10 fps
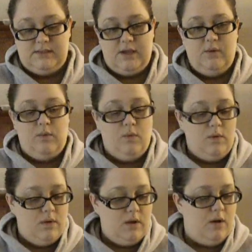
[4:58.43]
so,
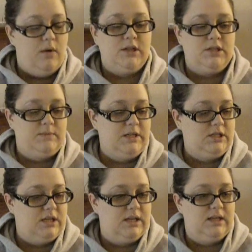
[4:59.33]
oh, I should
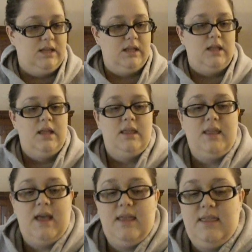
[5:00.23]
mention
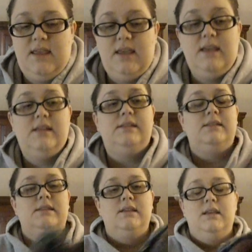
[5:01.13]
that this
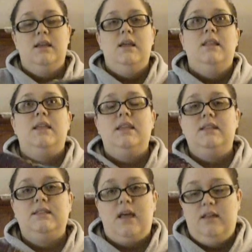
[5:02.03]
They
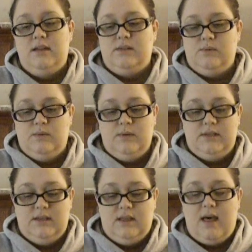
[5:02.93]
didn't tell us when we
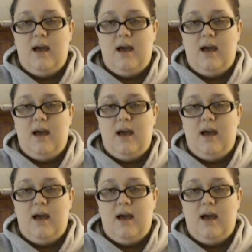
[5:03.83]
went to the